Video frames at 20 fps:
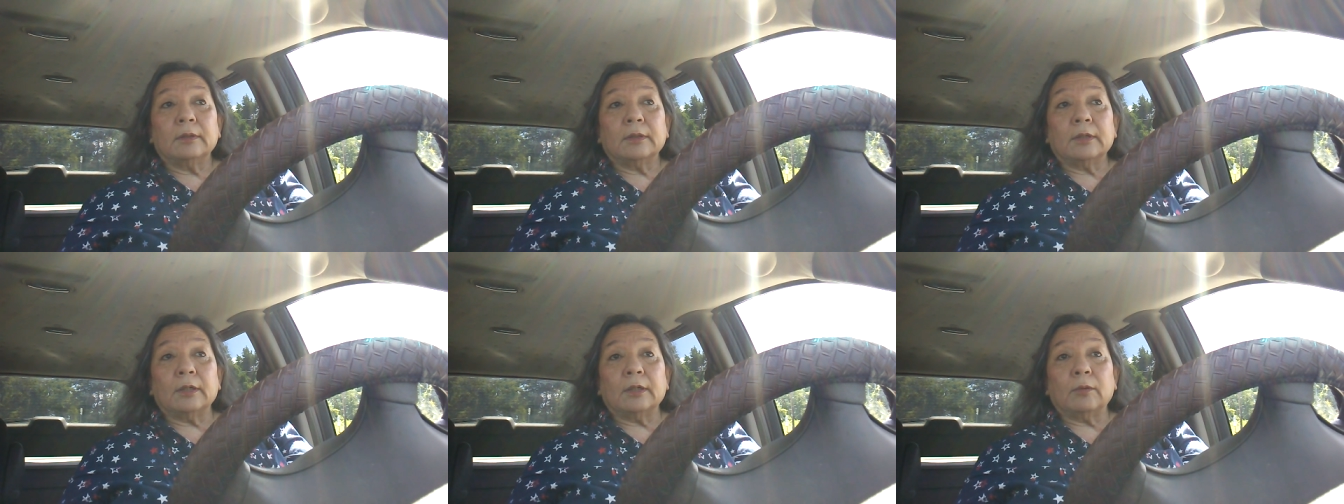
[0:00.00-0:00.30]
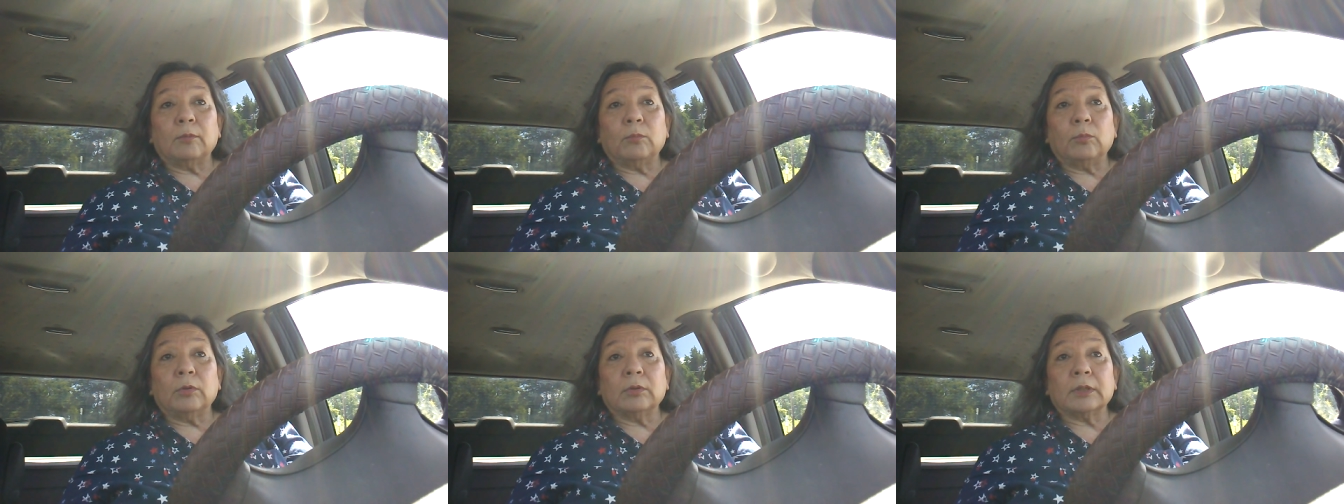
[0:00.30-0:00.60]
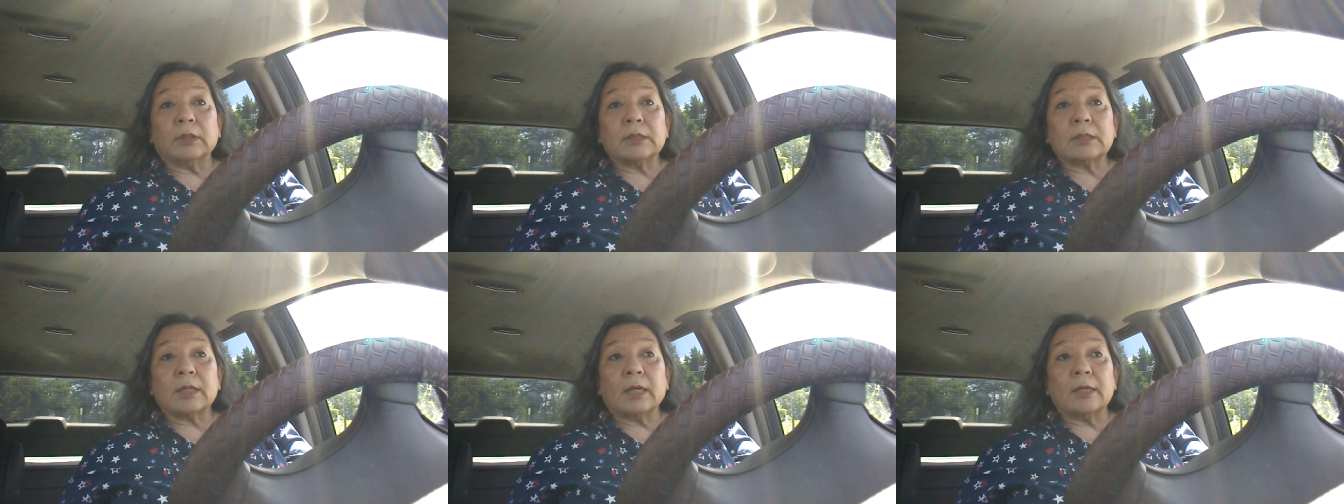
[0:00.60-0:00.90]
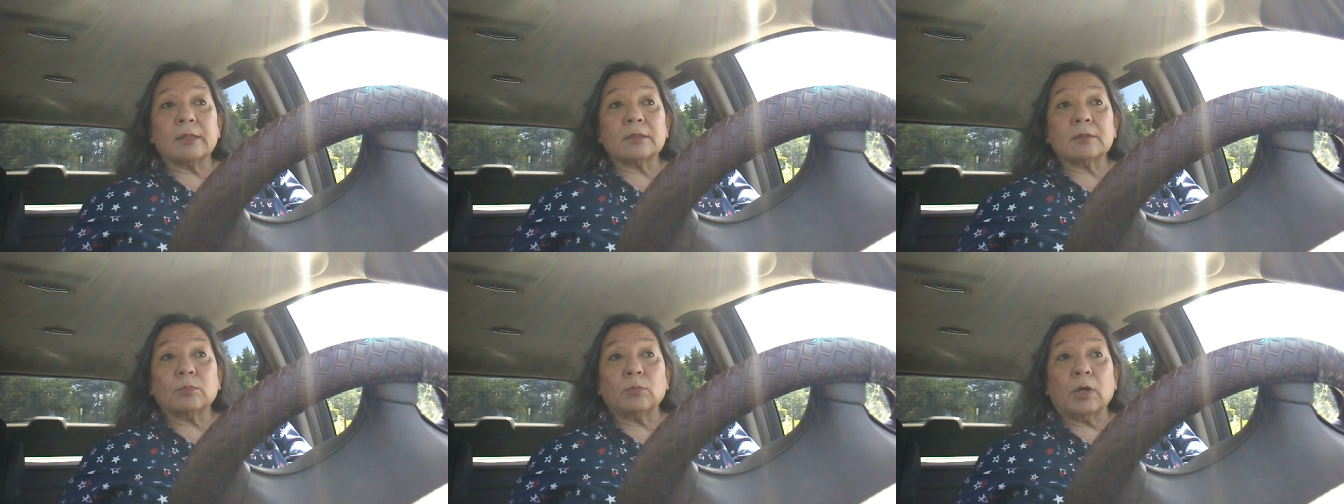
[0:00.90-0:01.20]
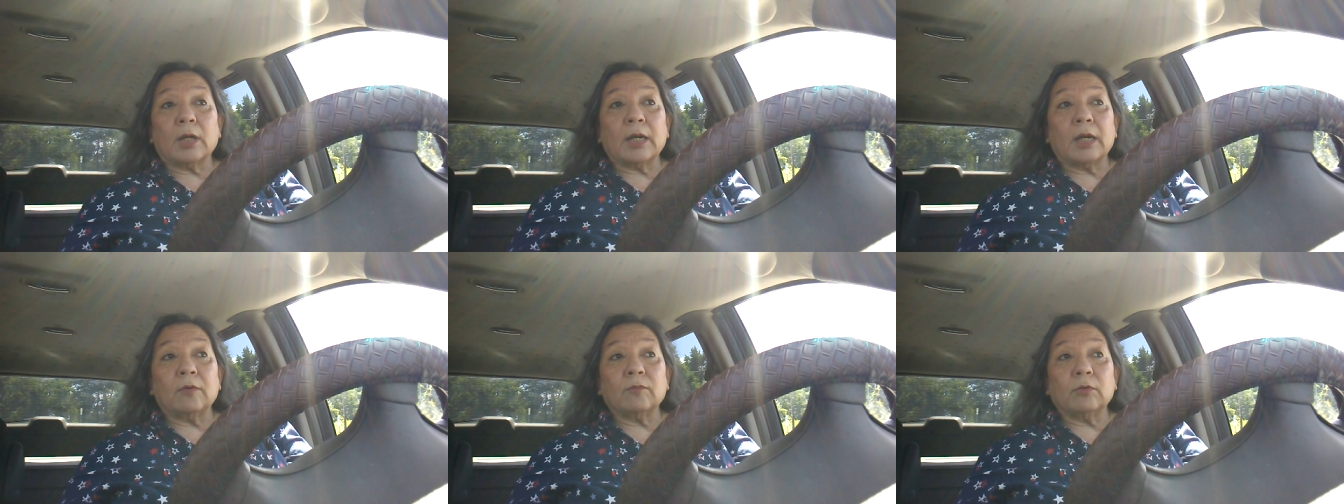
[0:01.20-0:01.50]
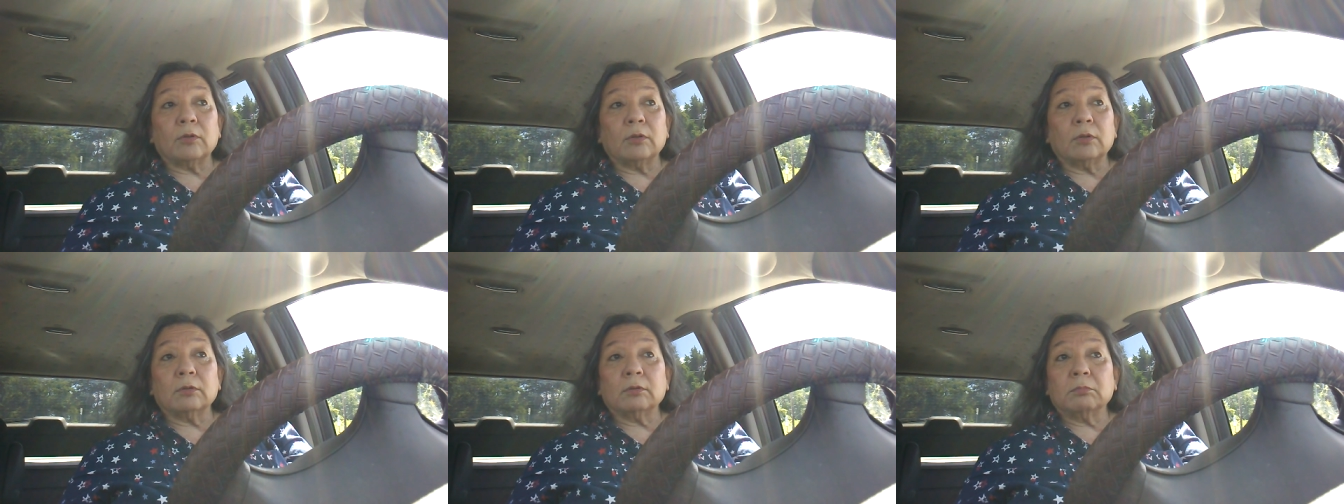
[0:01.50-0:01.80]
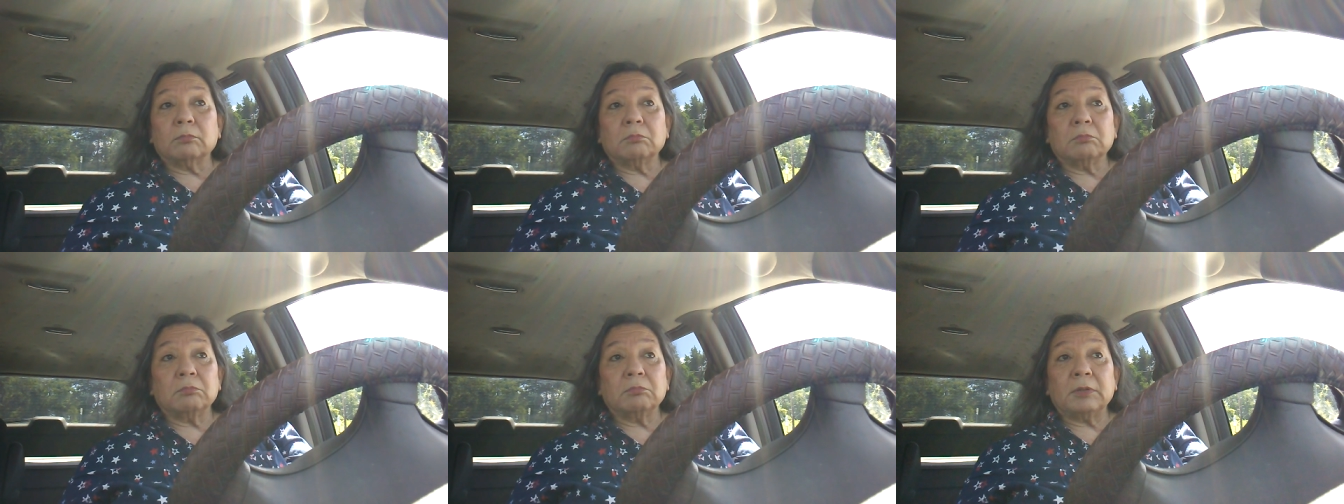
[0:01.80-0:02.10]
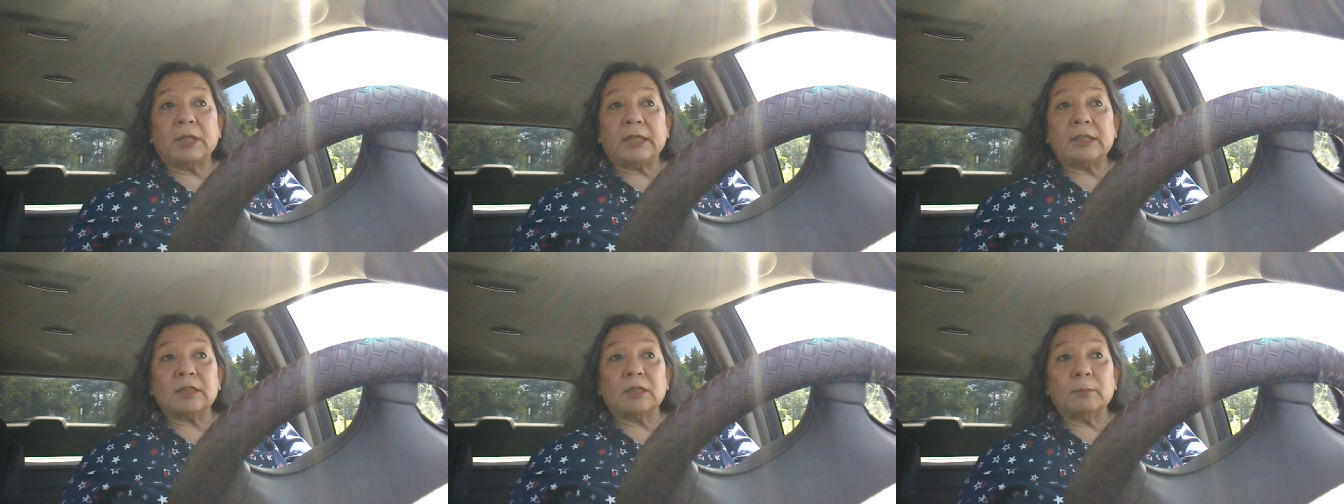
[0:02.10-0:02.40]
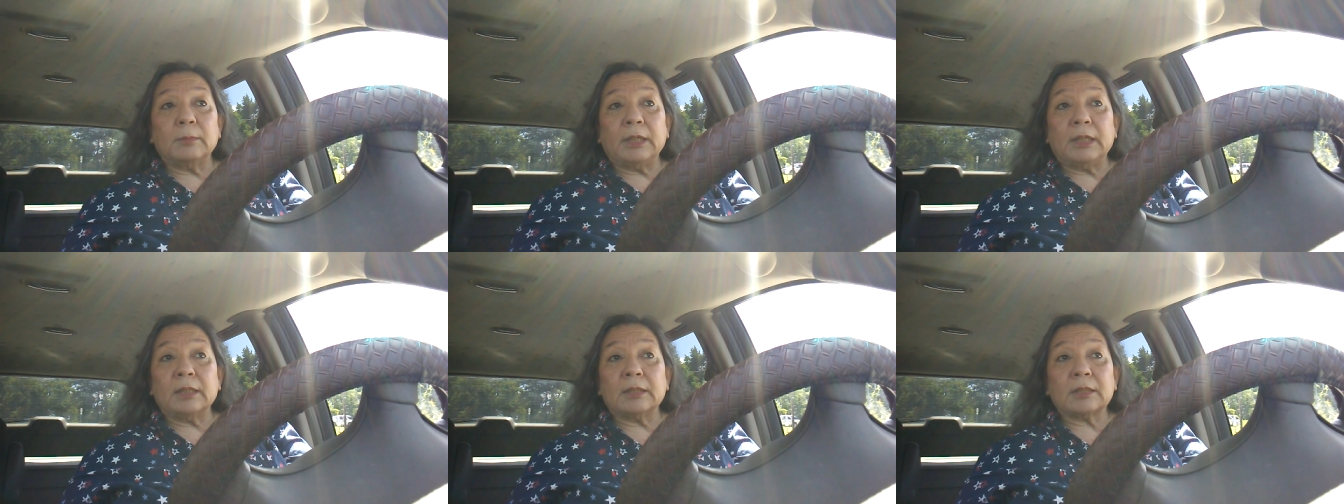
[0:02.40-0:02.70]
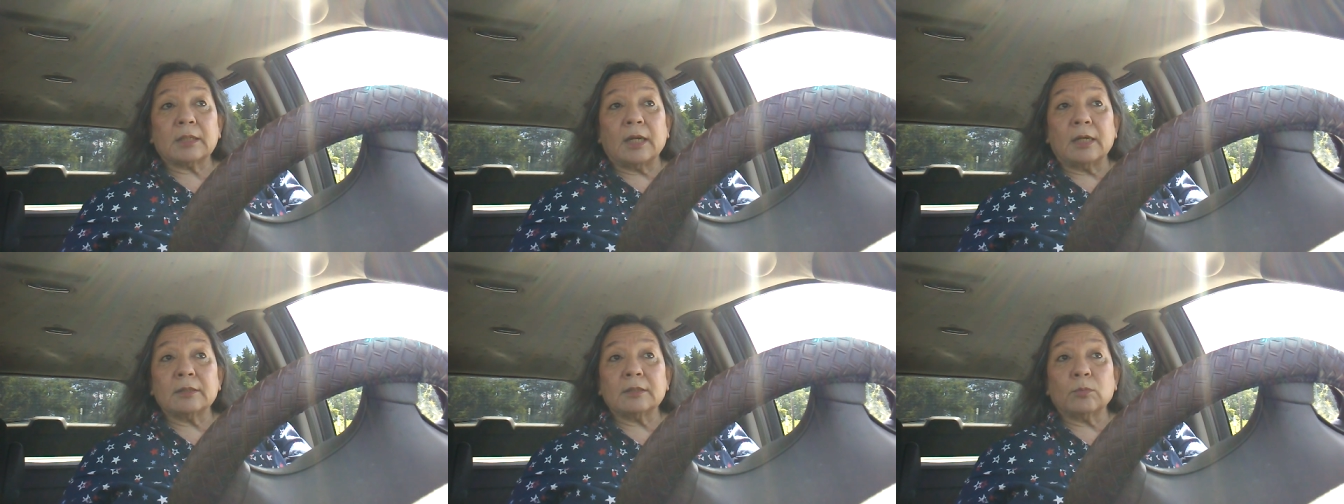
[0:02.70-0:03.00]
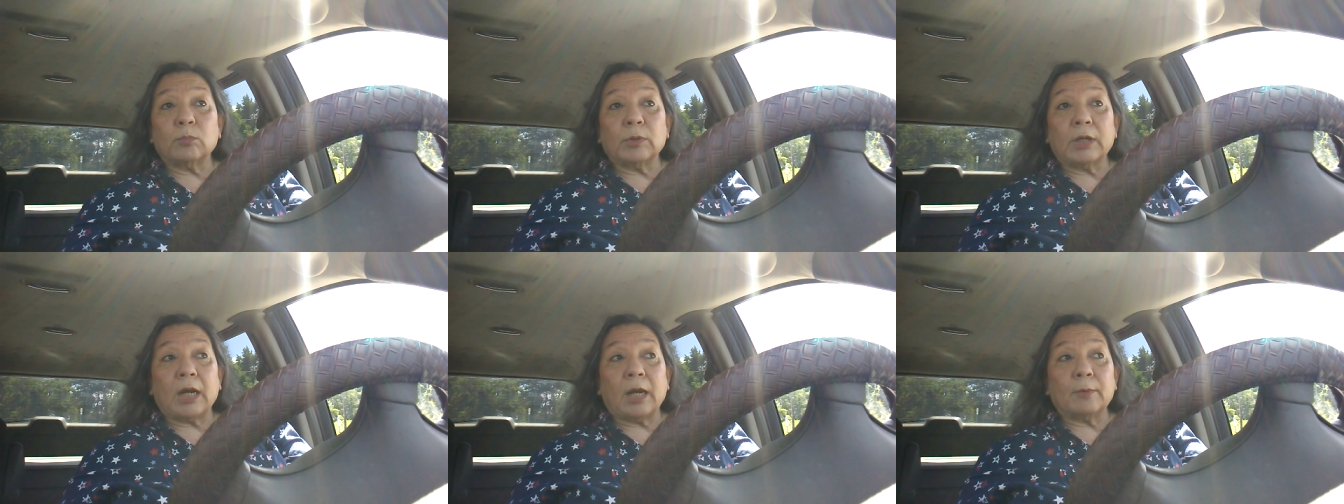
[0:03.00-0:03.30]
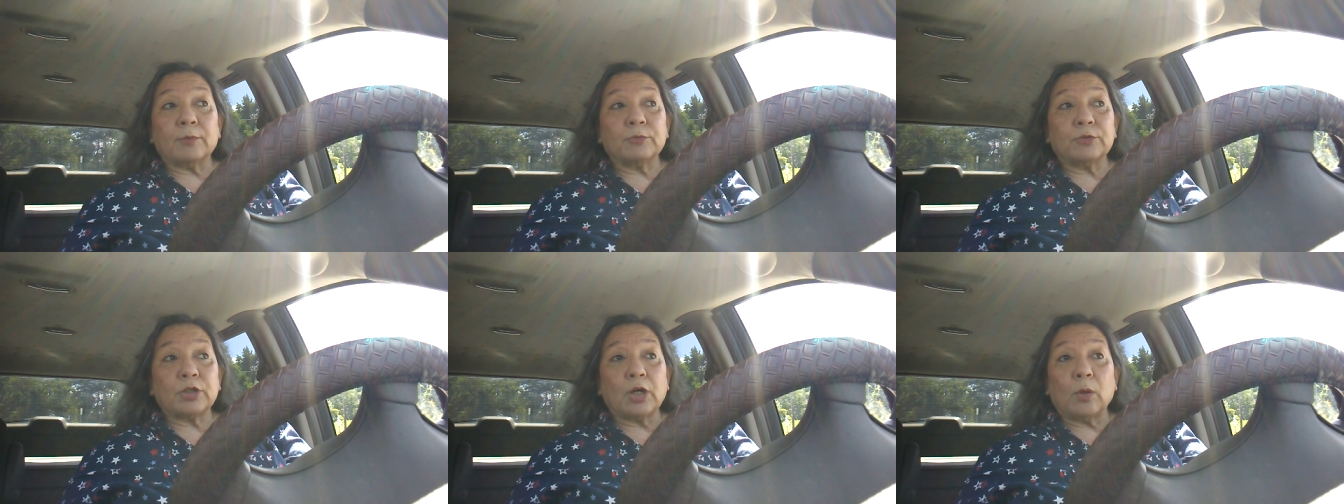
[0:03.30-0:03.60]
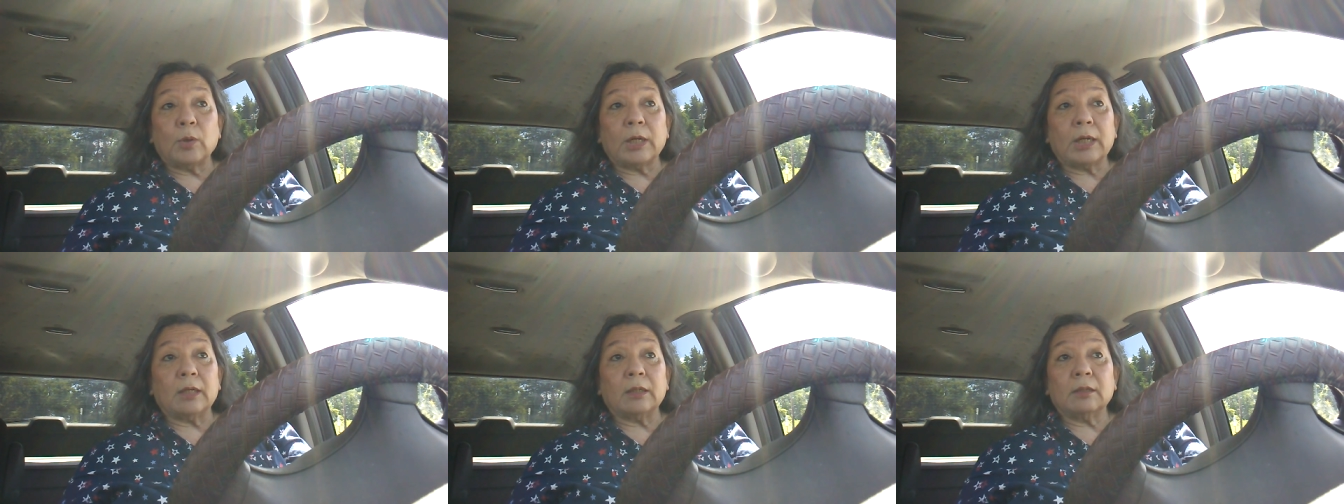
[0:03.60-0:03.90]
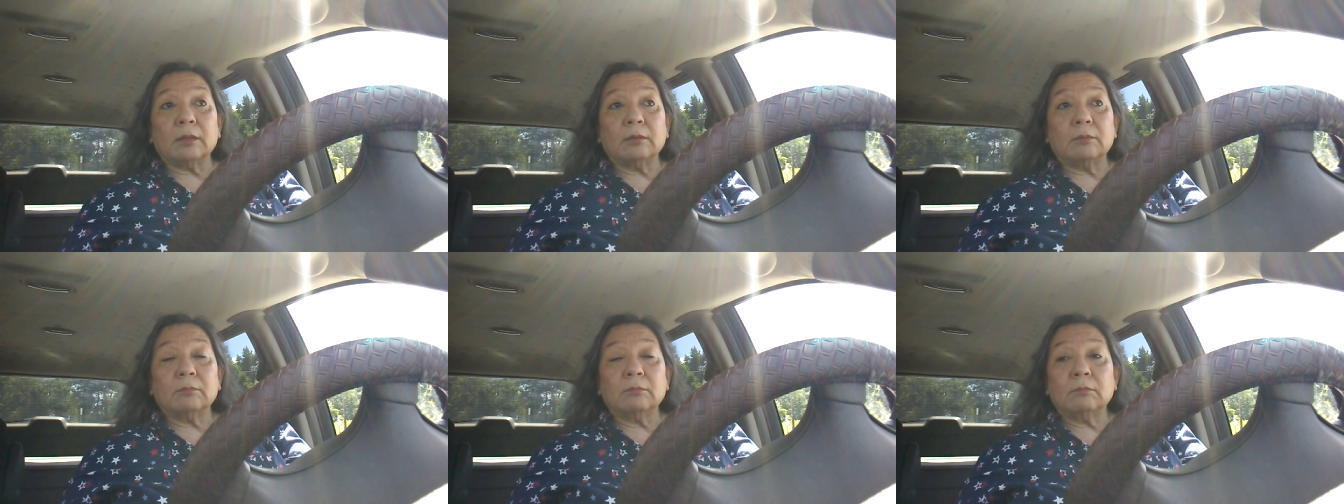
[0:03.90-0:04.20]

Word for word: you know, we'll discuss whatever needs to be discussed when I'm showing it.